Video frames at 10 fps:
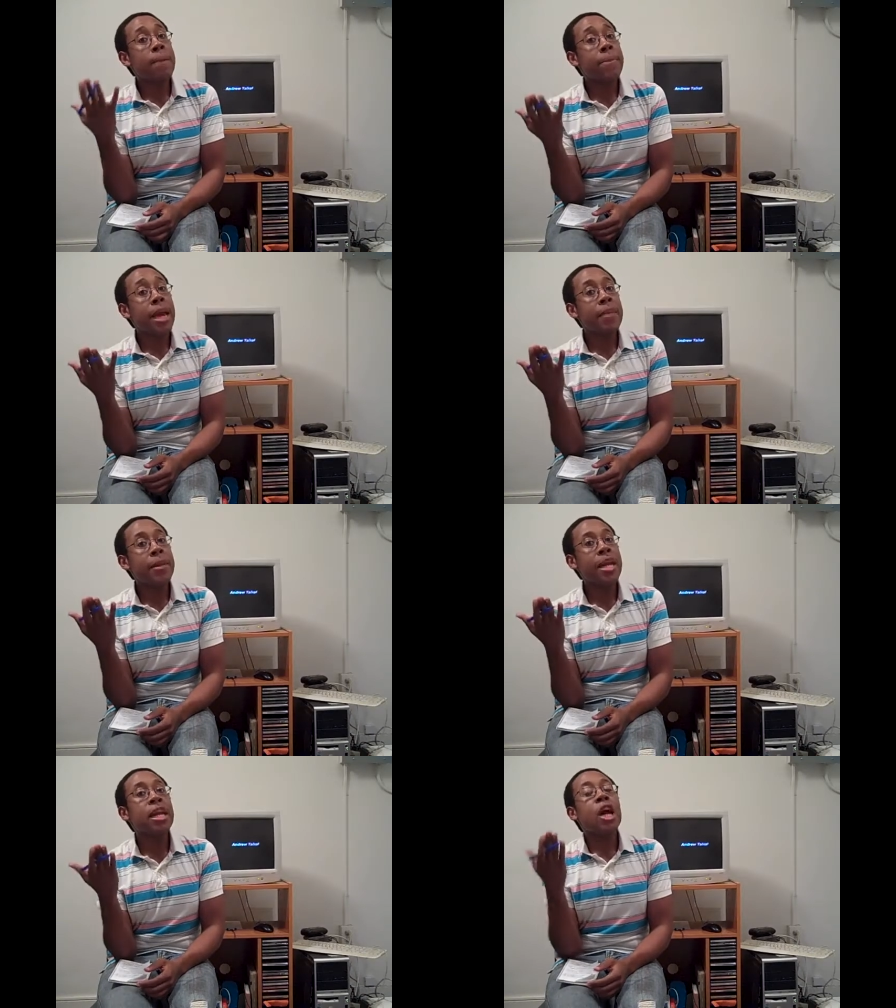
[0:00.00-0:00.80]

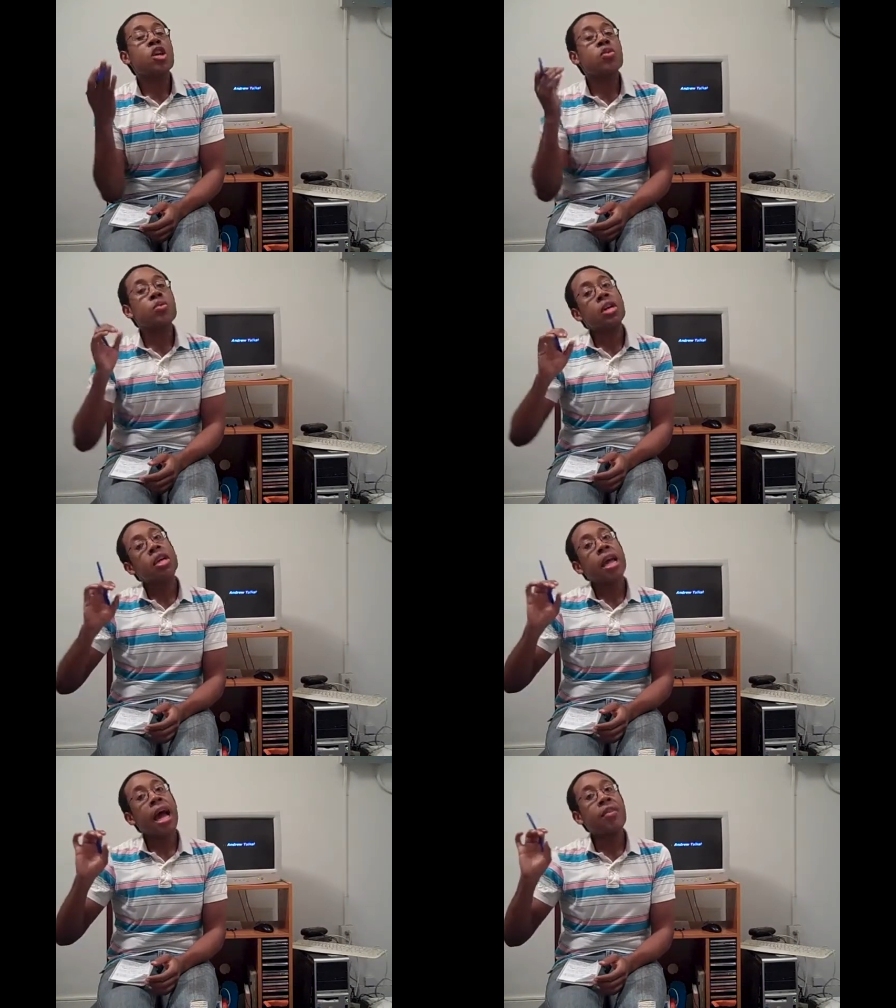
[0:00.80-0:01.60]
maybe you
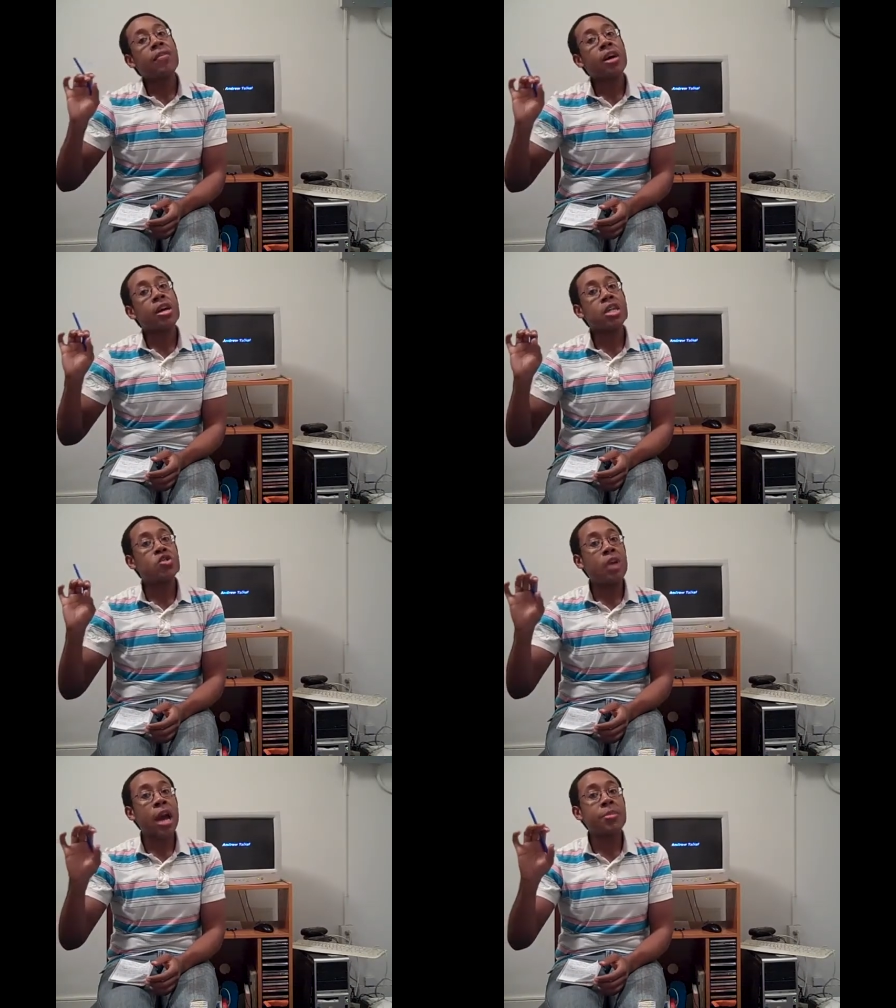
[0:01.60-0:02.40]
could have a
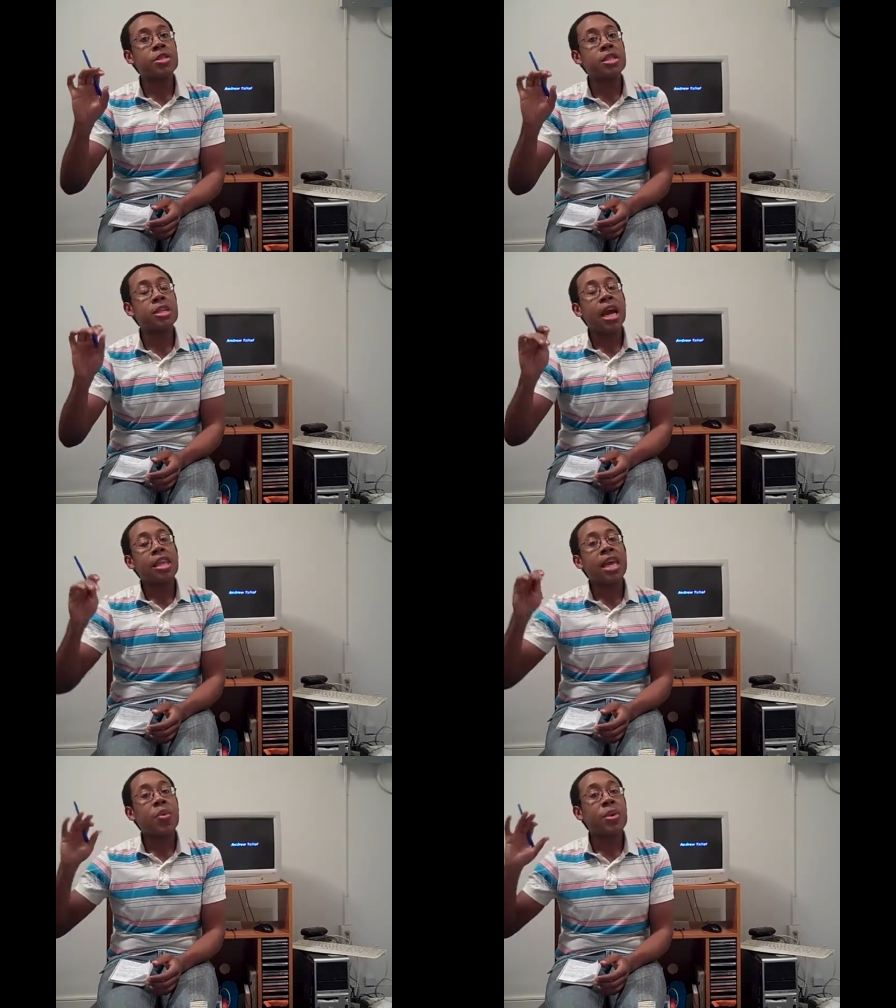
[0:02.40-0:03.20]
contraption
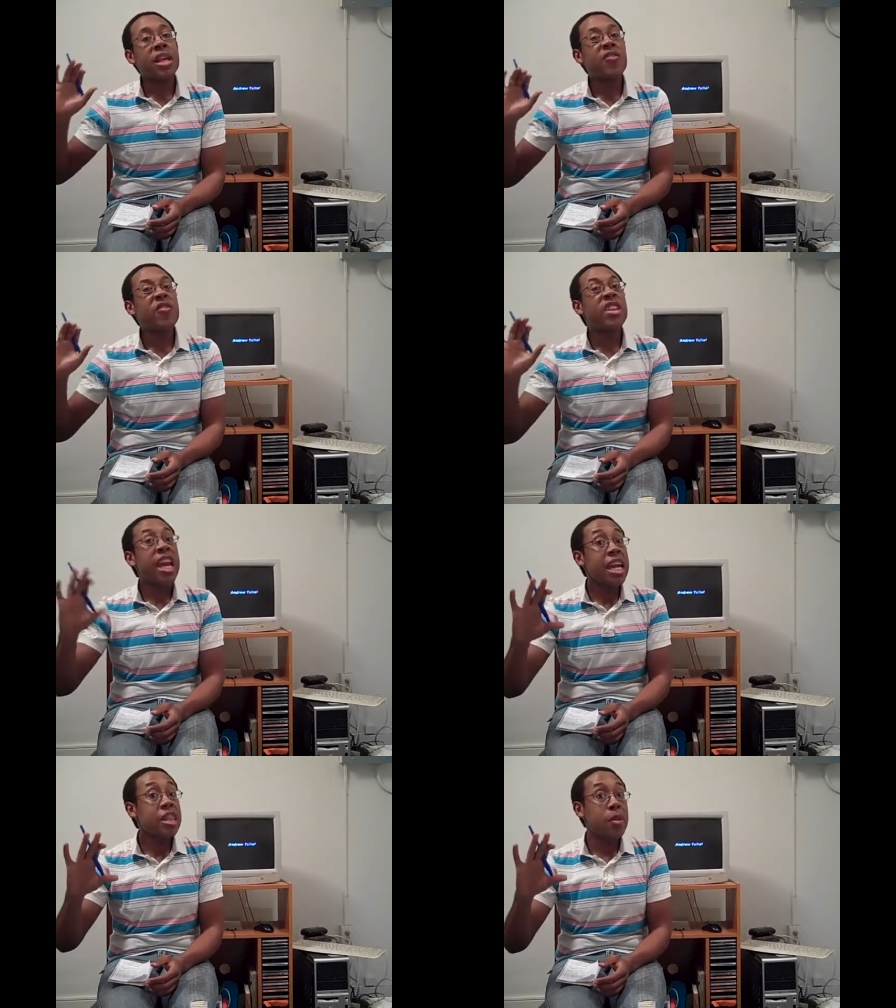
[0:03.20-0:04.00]
that would
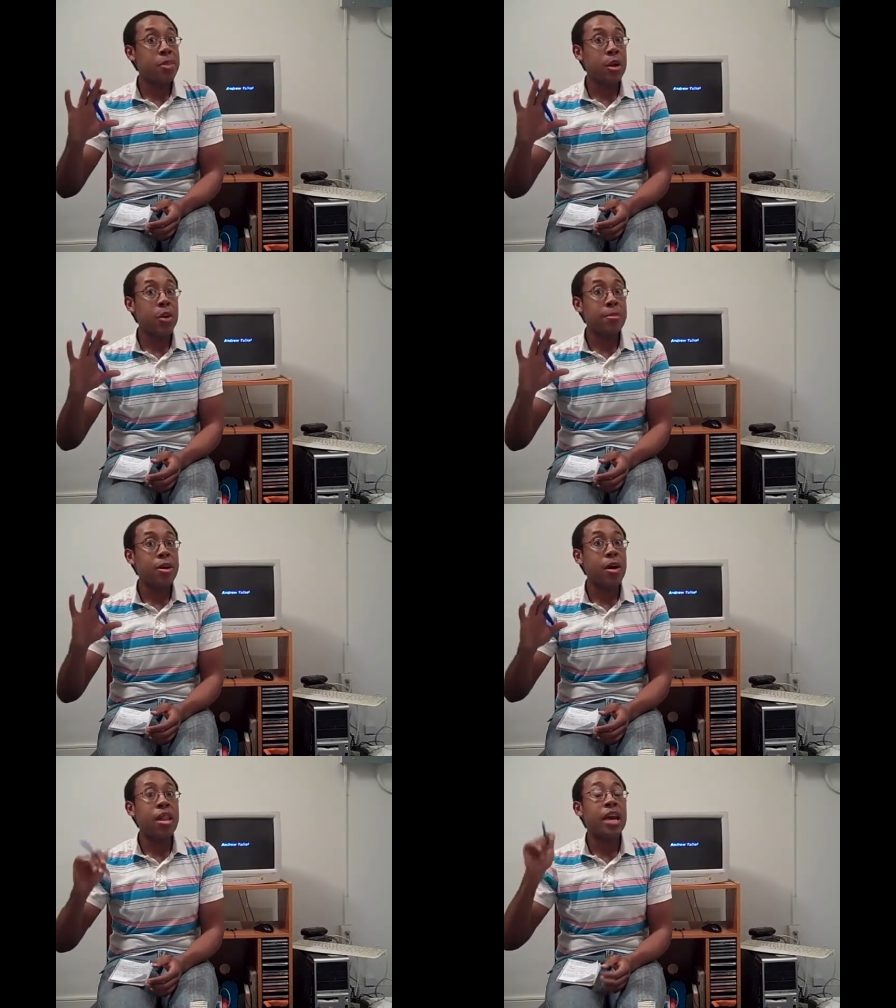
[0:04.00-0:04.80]
inflate the blow-up
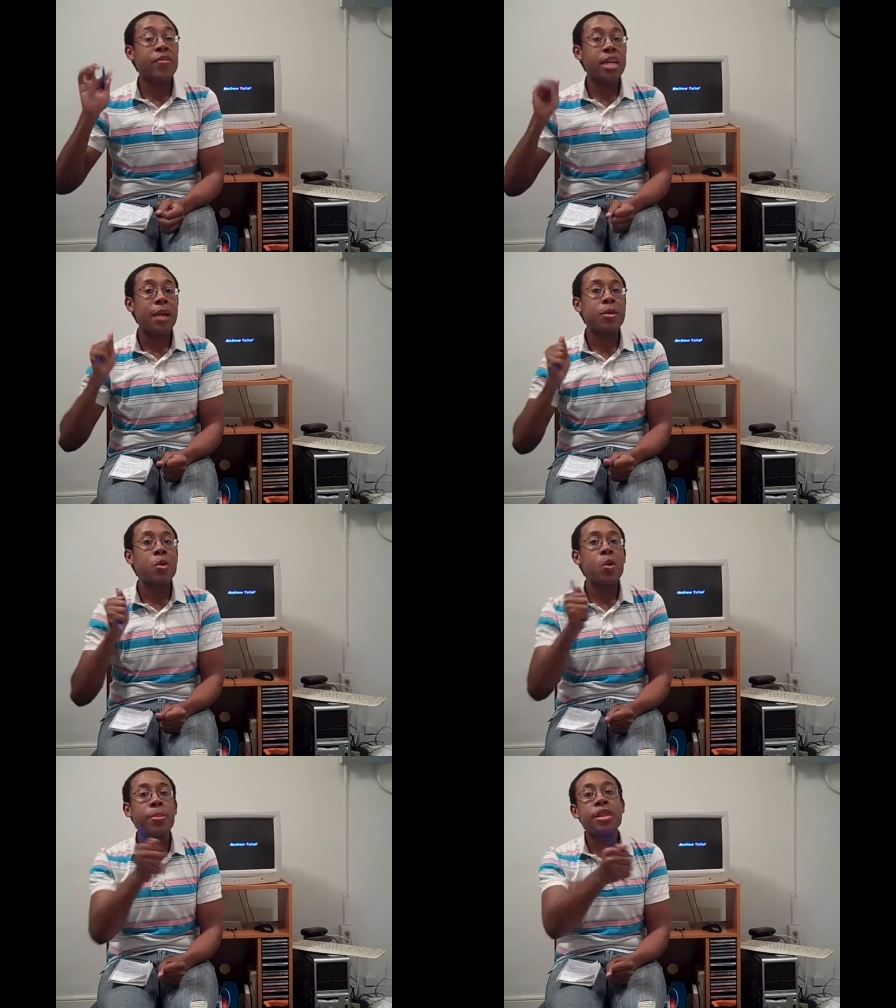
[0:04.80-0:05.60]
doll every time you
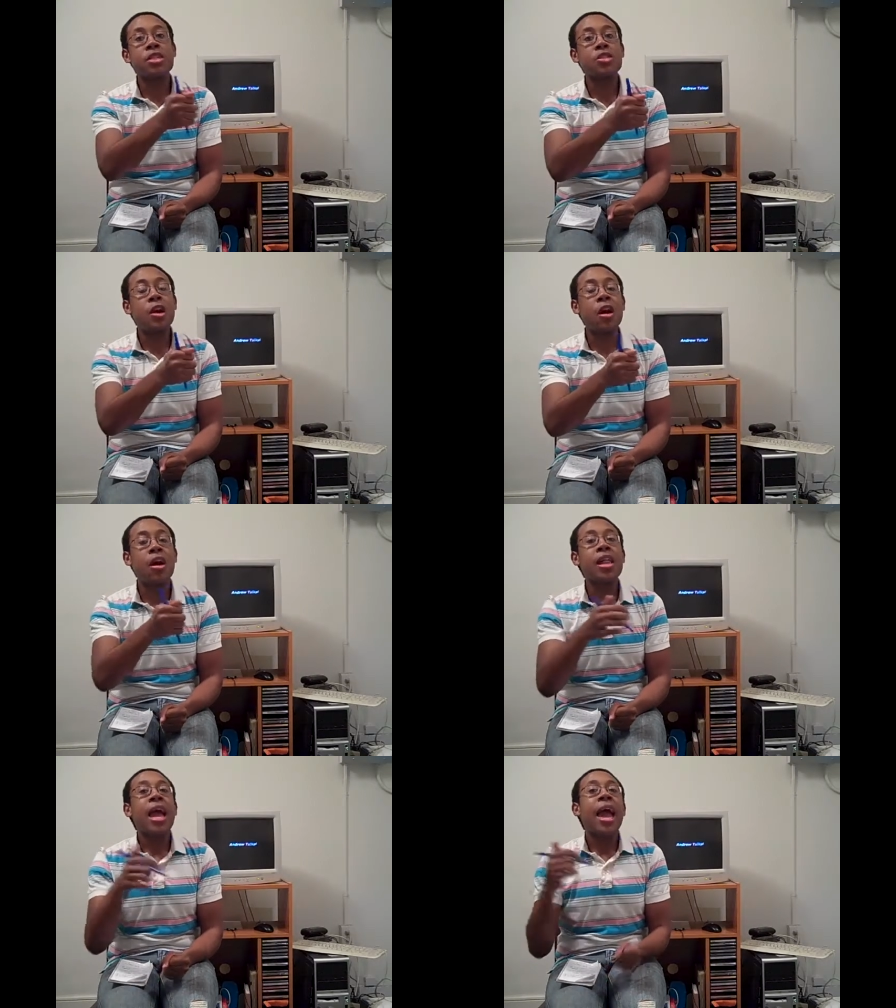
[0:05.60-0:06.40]
open the stall,